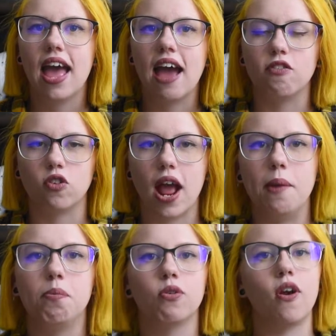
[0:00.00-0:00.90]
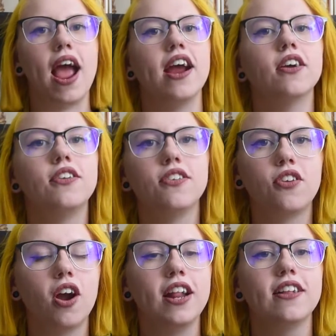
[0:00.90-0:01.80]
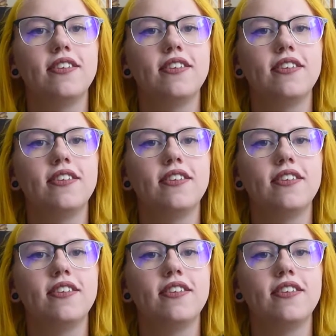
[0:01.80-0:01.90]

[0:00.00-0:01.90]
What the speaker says: have read prior to starting